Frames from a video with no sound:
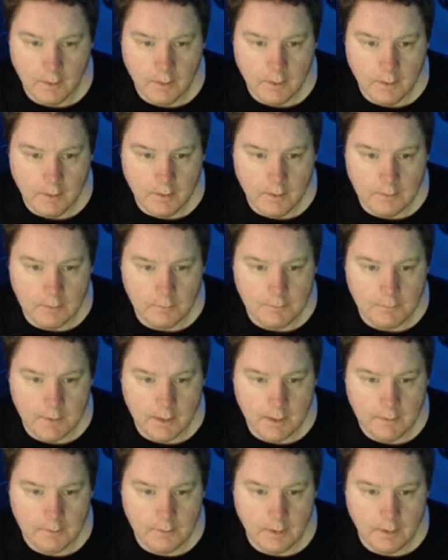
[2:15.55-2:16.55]
and
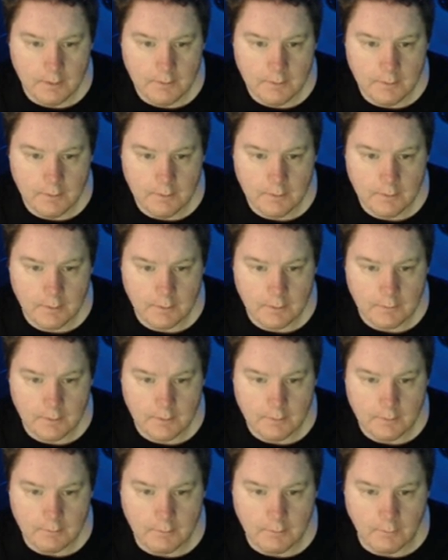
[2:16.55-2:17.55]
obtain an ideal
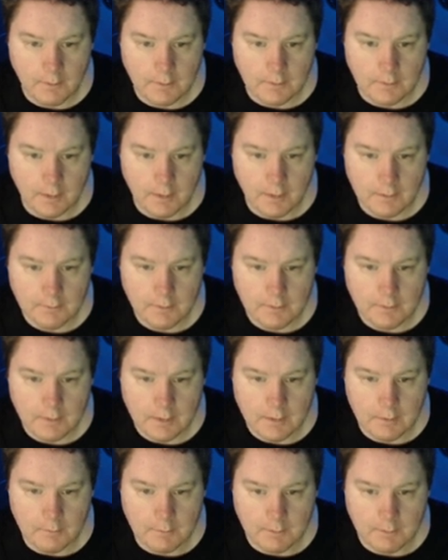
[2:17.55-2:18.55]
thickness of around 100
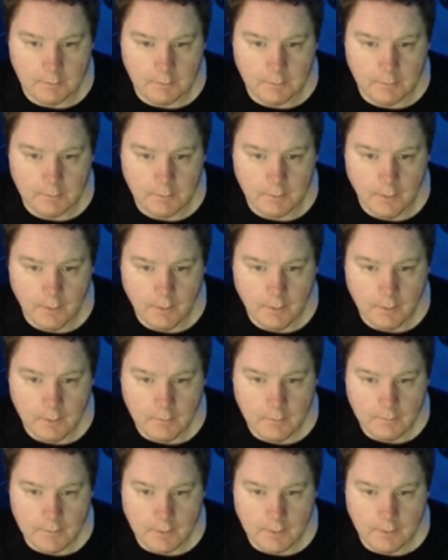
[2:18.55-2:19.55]
nanometers
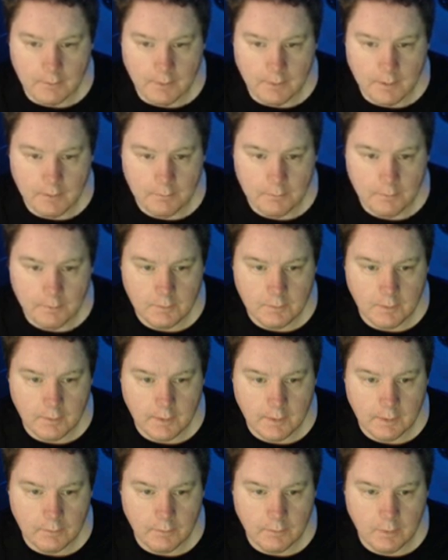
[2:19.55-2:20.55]
for the transmission
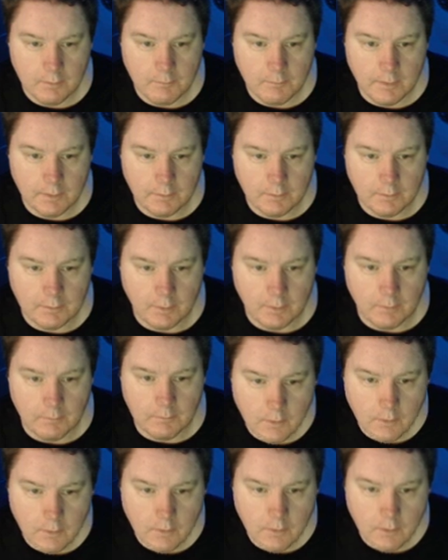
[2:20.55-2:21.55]
electron microscope,
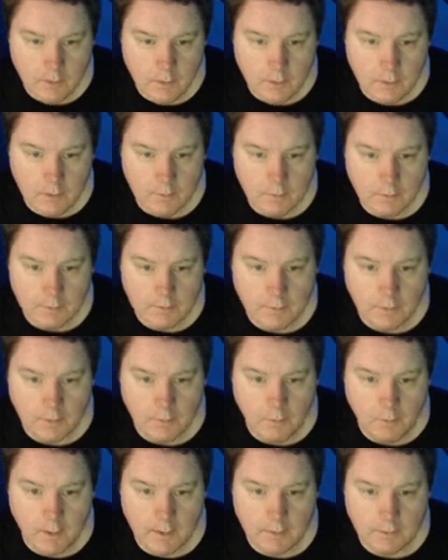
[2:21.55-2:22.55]
which
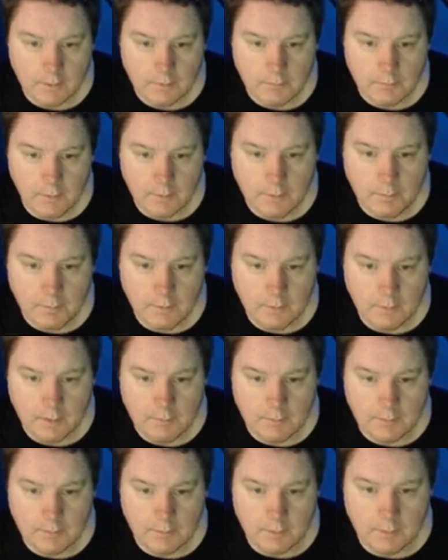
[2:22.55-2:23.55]
acquires multiple
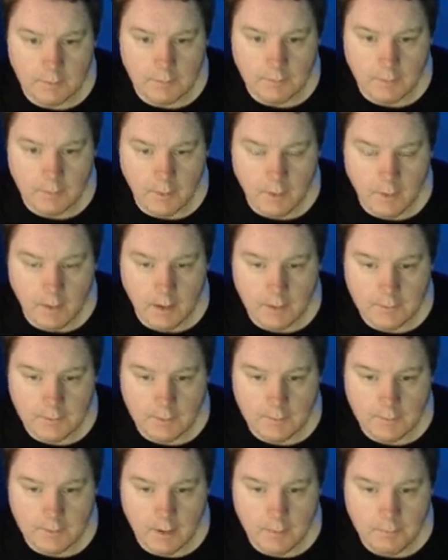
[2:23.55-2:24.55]
images as
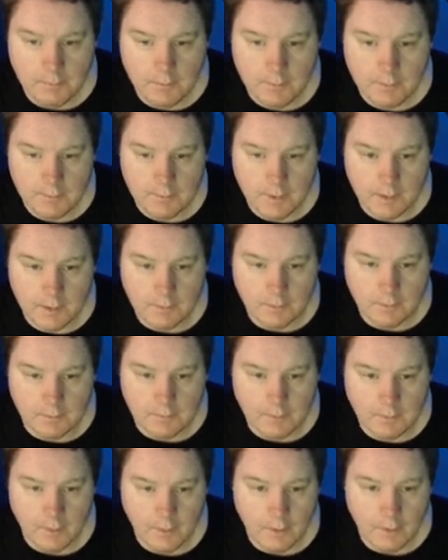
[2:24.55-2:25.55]
the sample is titled
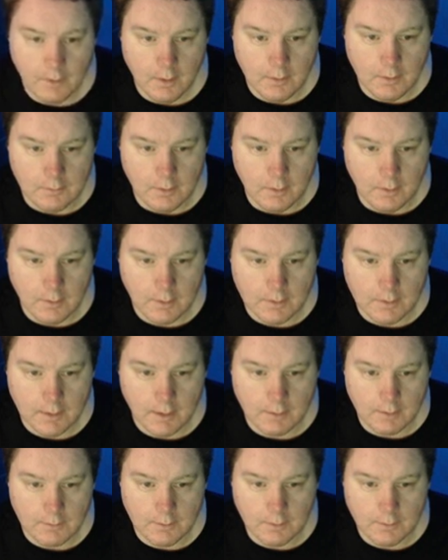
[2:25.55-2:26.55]
along an
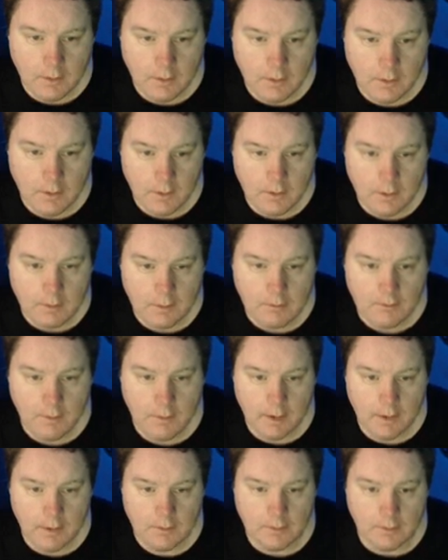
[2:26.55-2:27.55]
axis.
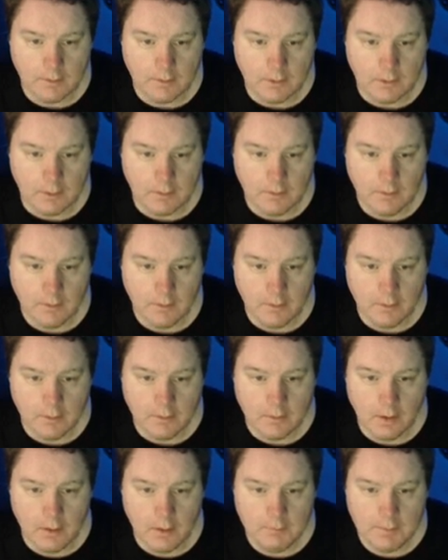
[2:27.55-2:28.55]
Finally,
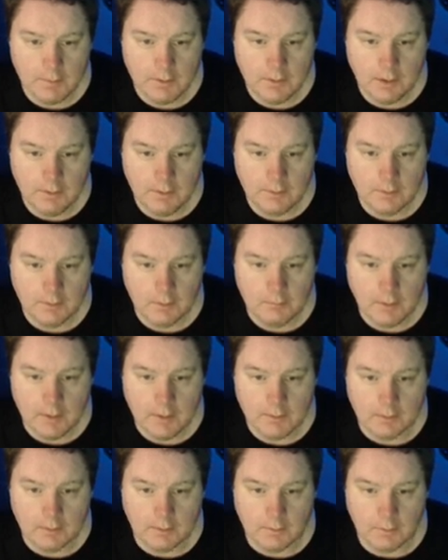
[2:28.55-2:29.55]
computational
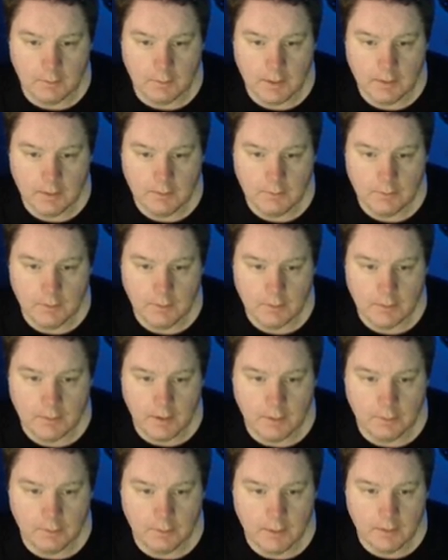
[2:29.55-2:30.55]
methods reconstruct a
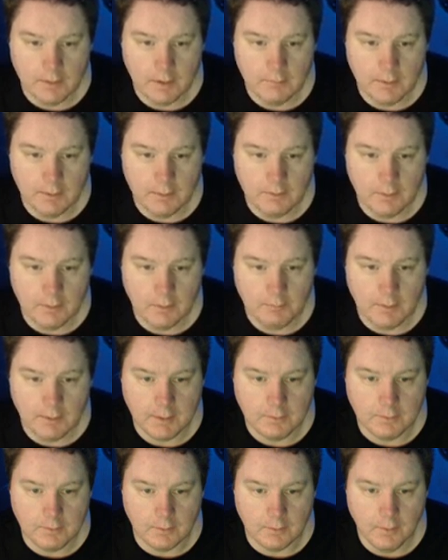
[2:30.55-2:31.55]
three-dimensional
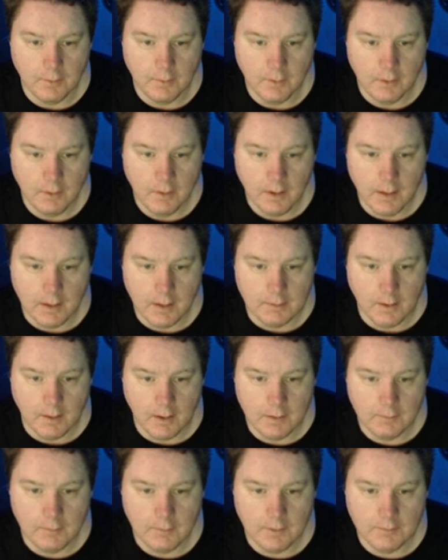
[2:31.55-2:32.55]
picture at high
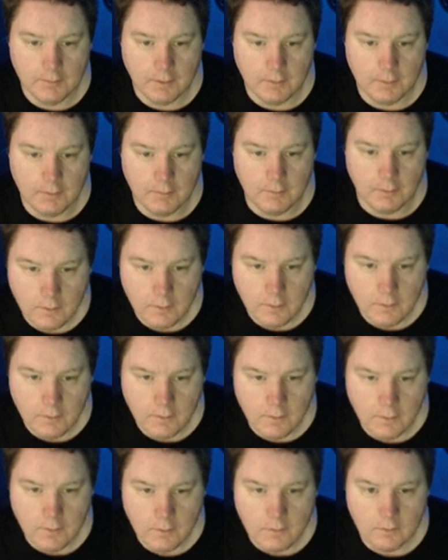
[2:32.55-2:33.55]
resolution.
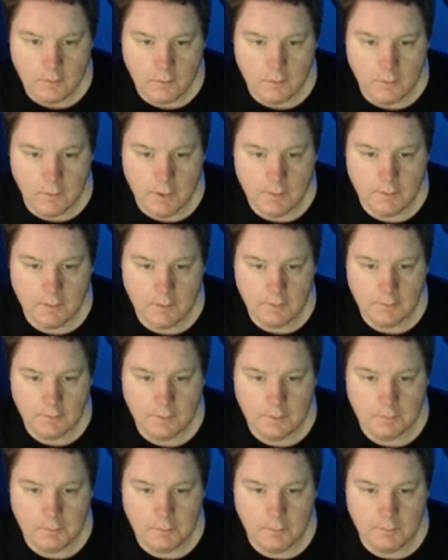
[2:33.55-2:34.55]
Researchers
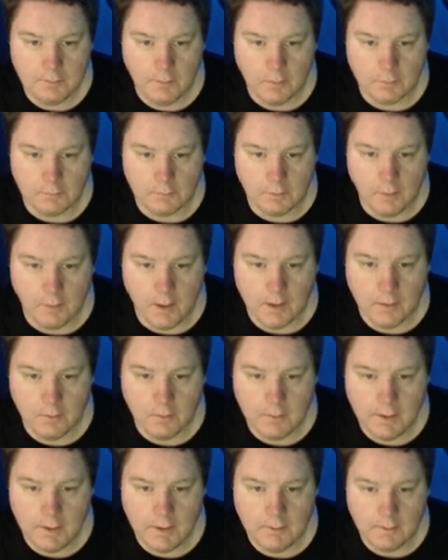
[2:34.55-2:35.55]
performed
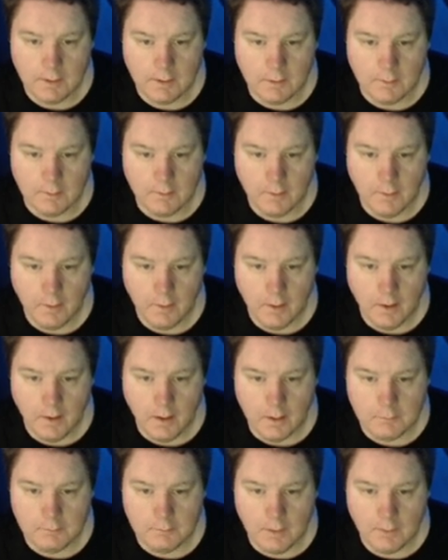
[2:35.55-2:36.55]
cryo-ET
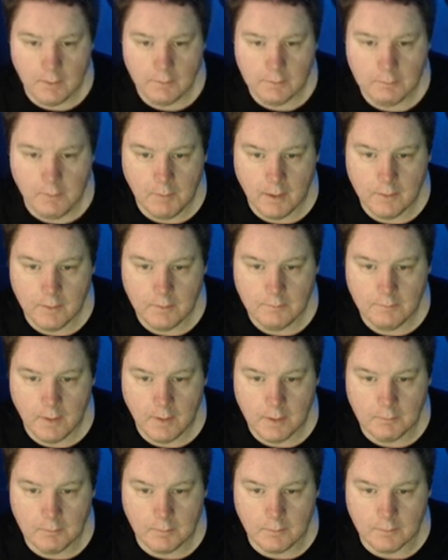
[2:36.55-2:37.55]
on mouse
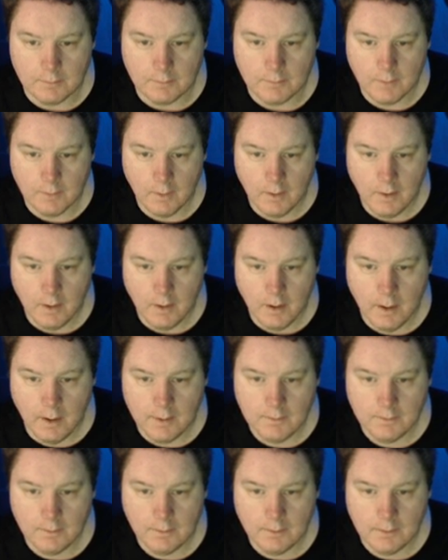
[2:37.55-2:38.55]
myofibrils
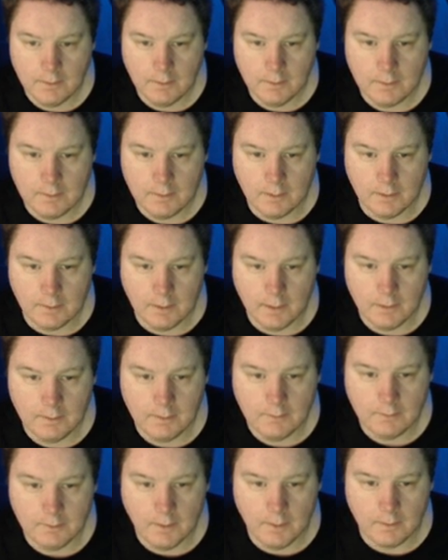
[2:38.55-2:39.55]
isolated at the King's
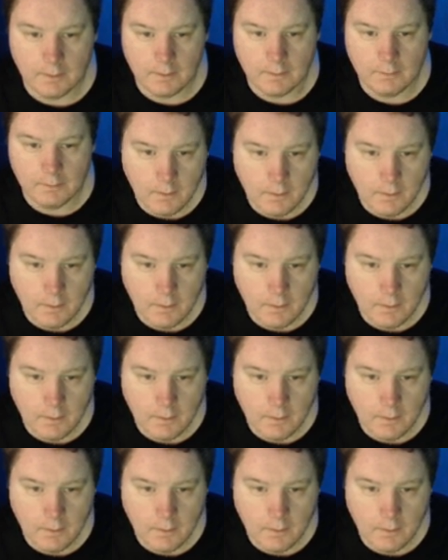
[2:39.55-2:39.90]
College